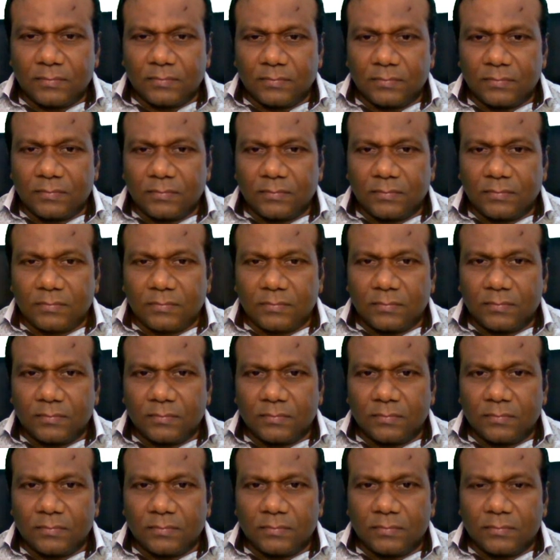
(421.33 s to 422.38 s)

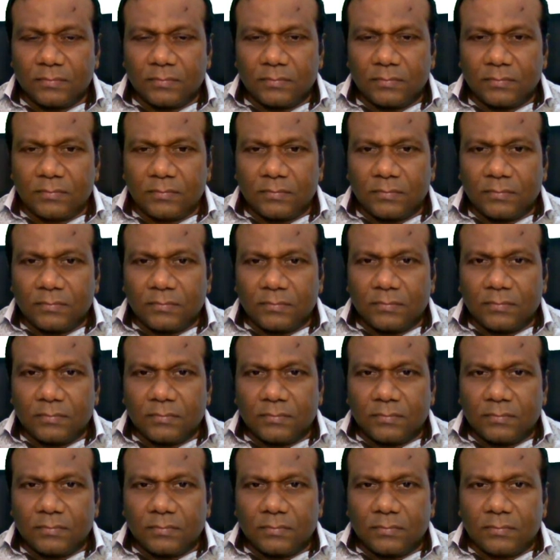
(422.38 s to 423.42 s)

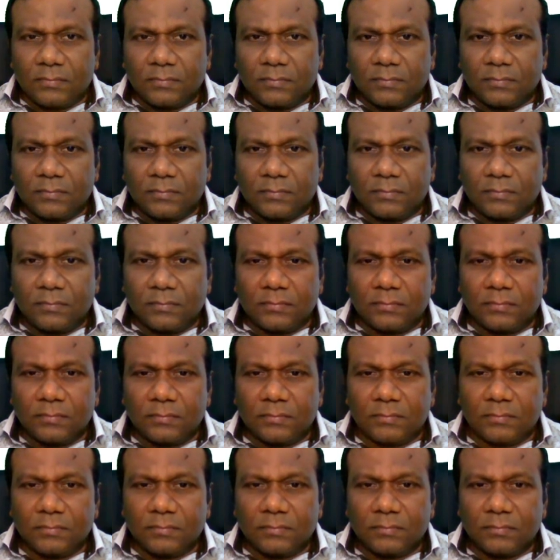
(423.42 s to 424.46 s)

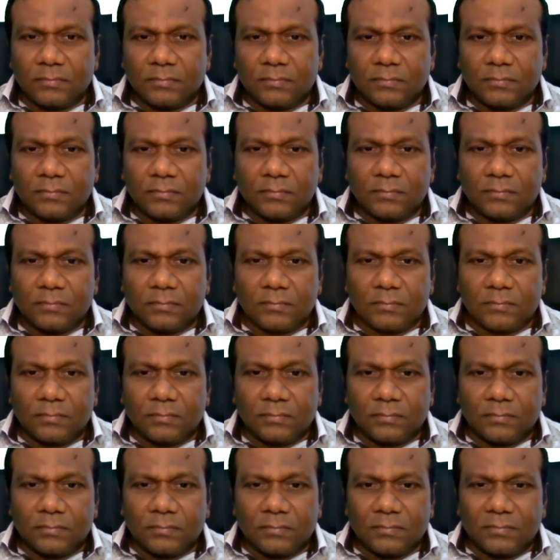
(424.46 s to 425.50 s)

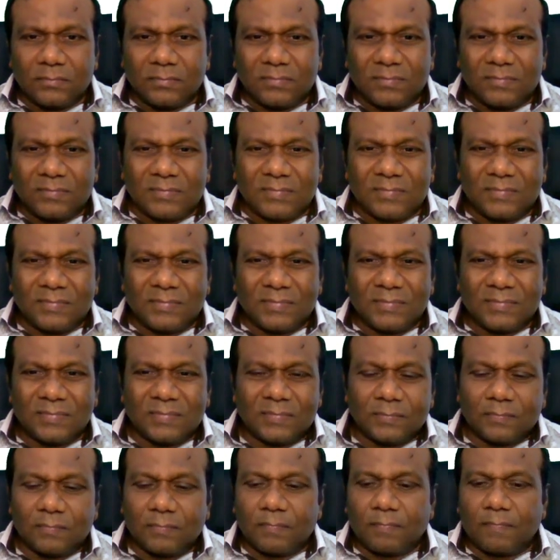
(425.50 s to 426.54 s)

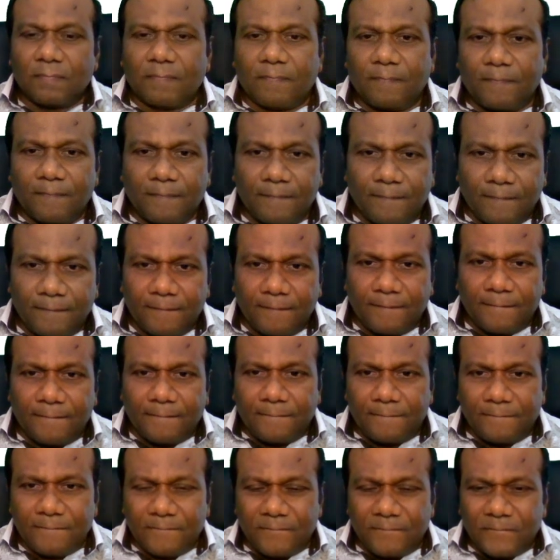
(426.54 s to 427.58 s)

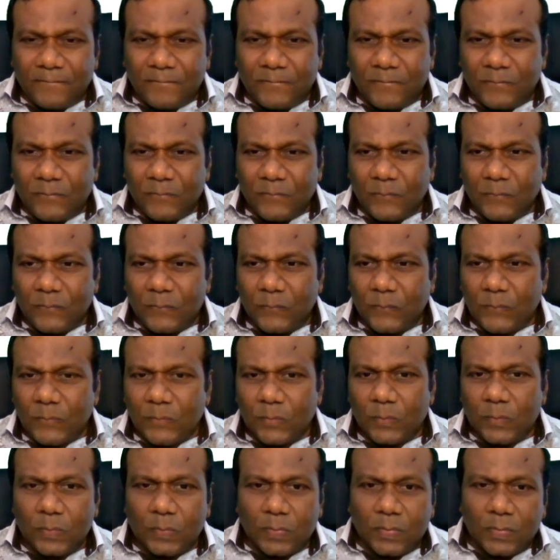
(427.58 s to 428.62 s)
(no one is talking)